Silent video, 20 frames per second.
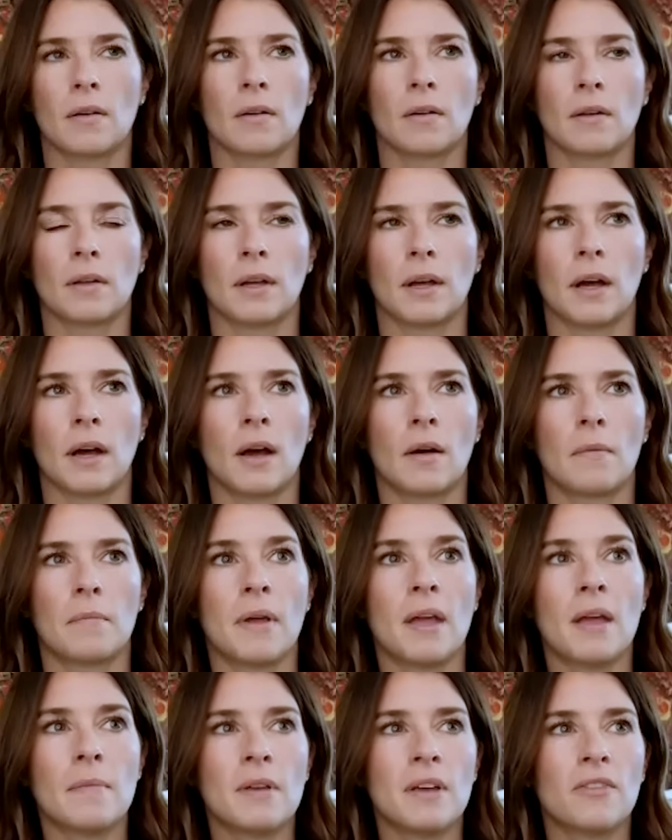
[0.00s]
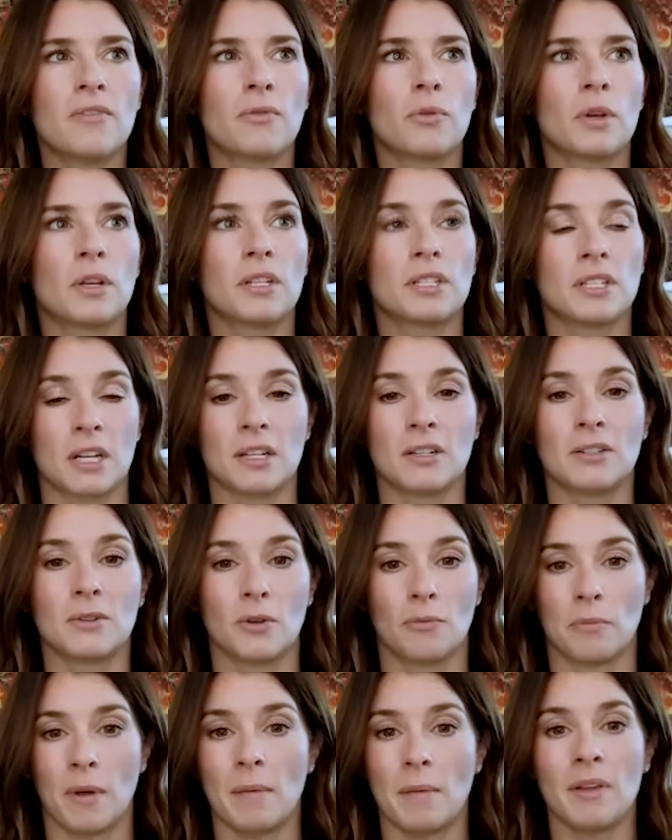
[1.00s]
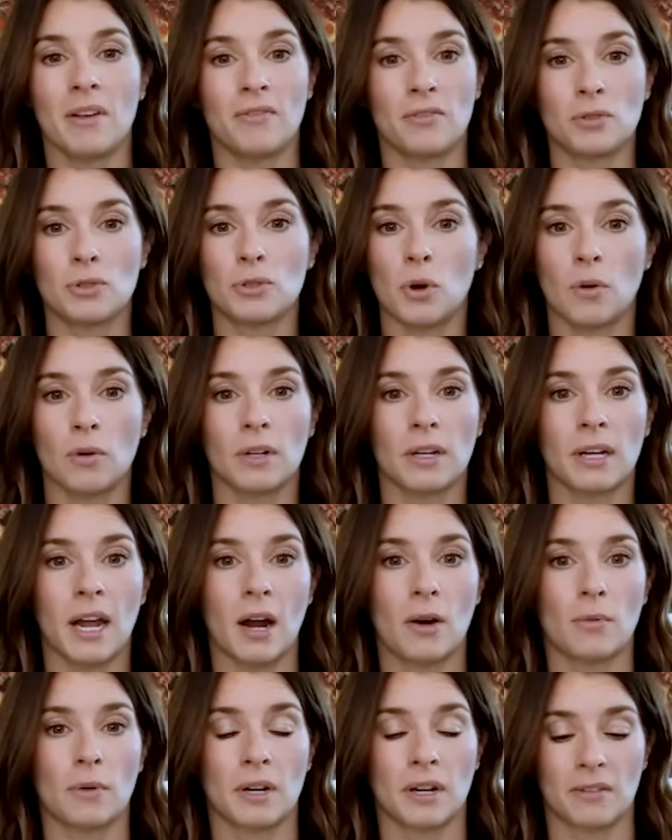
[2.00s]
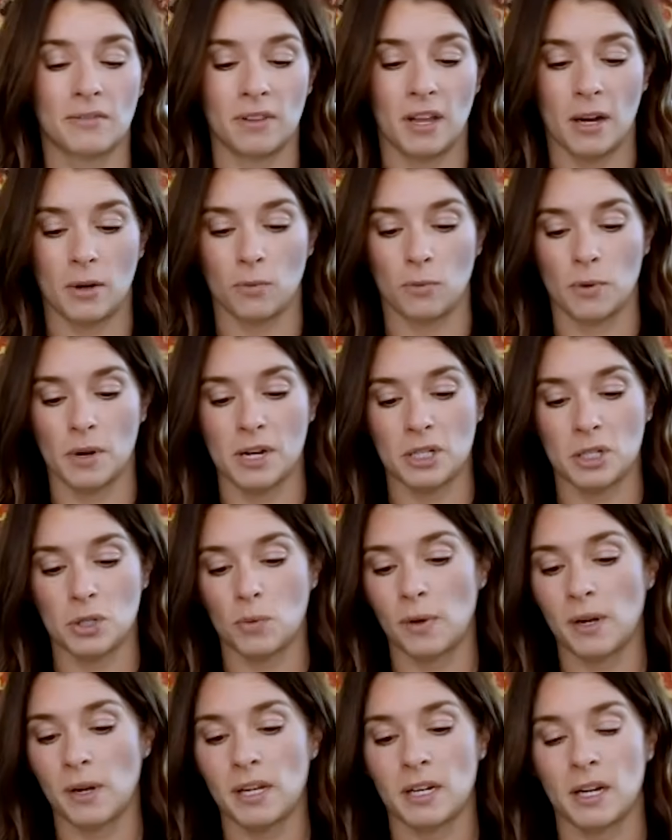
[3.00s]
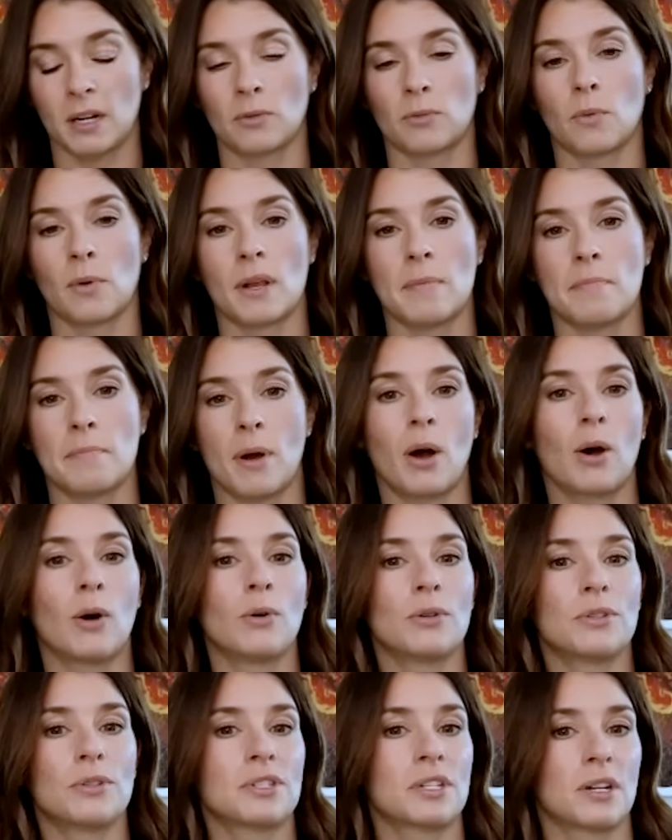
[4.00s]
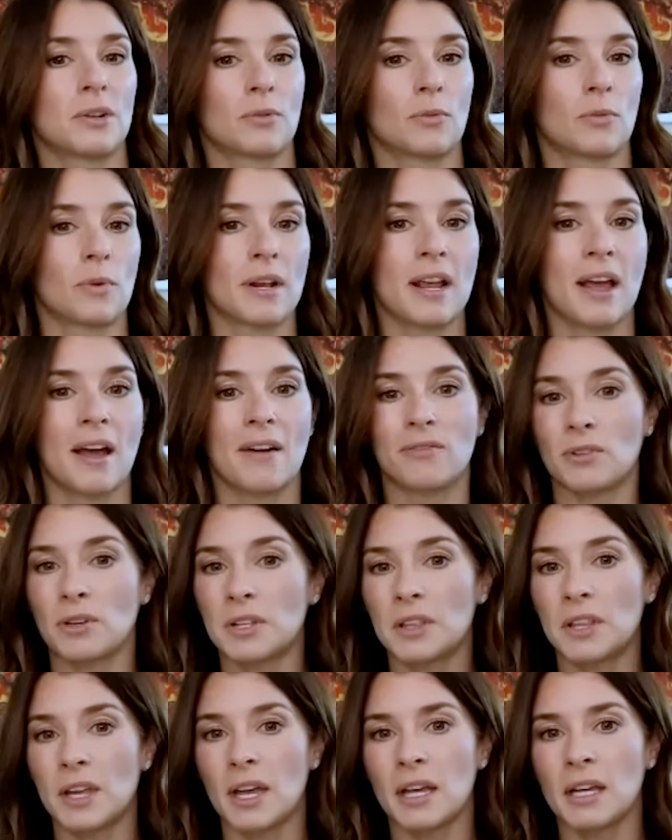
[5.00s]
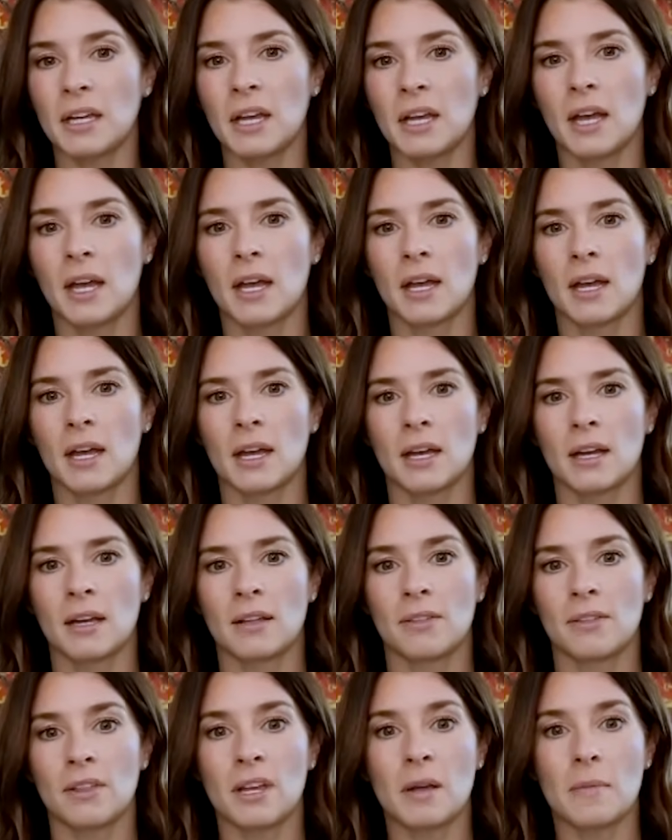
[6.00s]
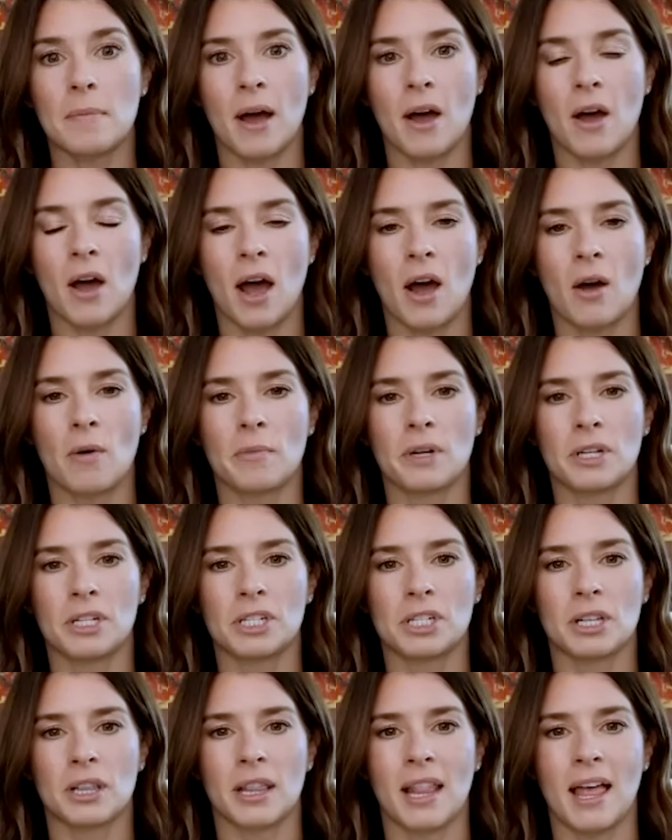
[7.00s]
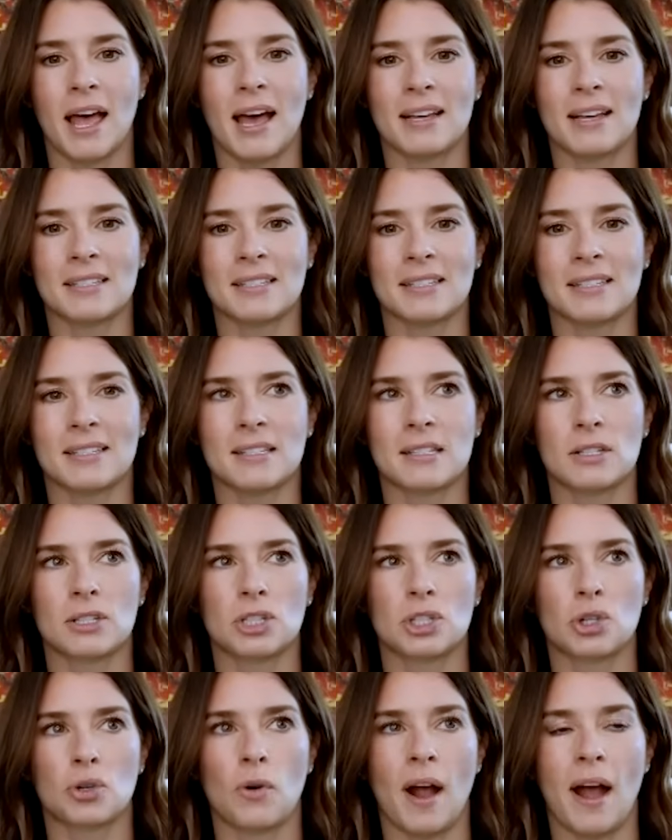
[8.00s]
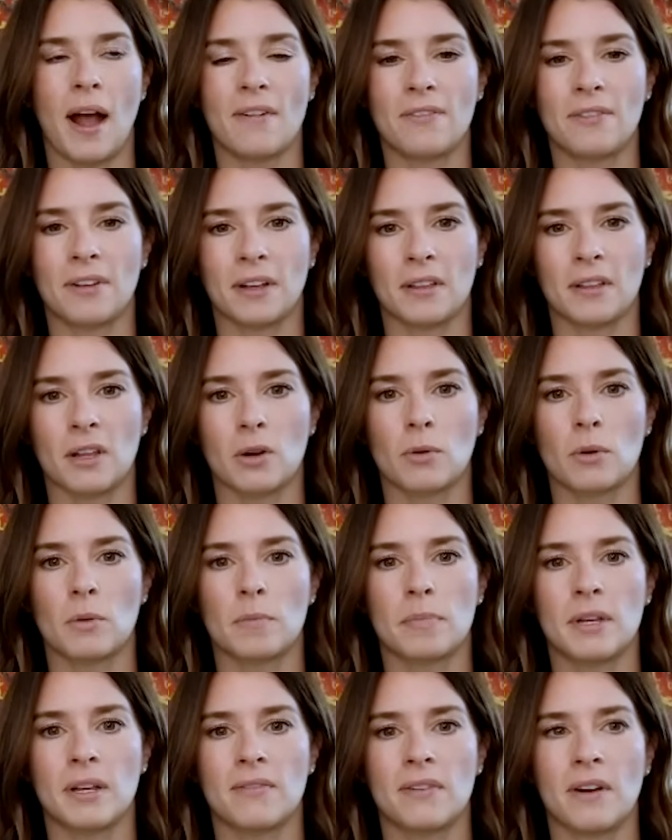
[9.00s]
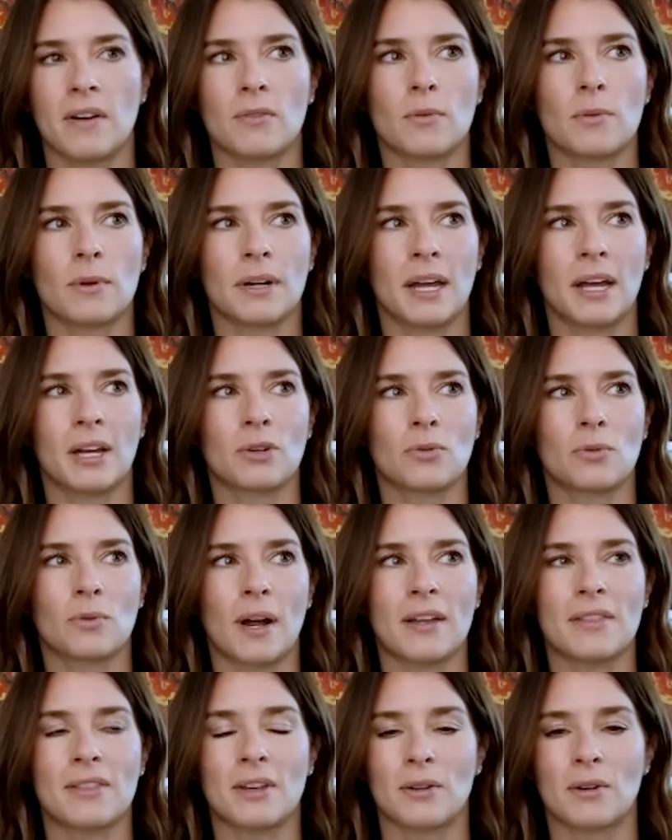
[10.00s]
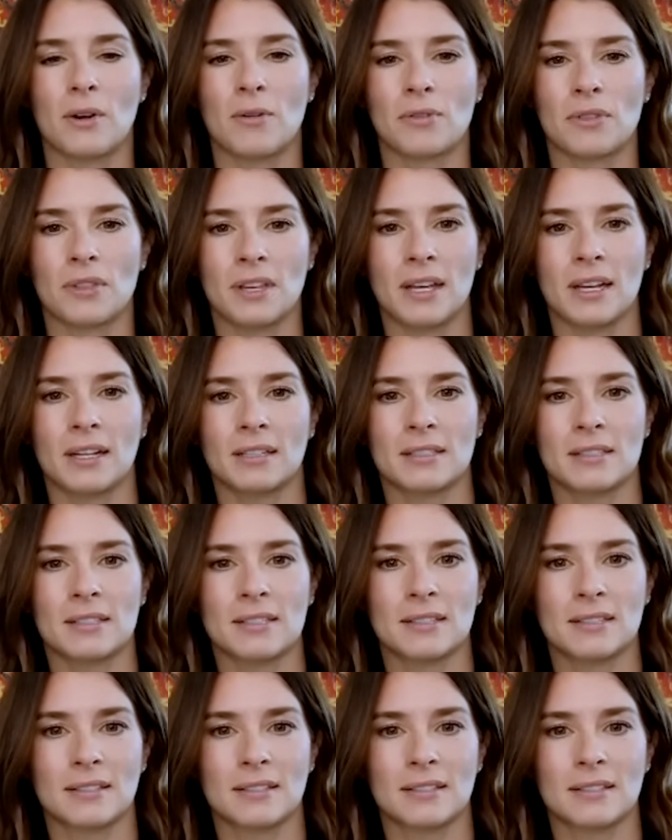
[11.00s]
Yeah, maybe if we did, maybe if you totally got rid of like retweet and repost and re everything, think about how much less traffic there would be if everyone had to write their own things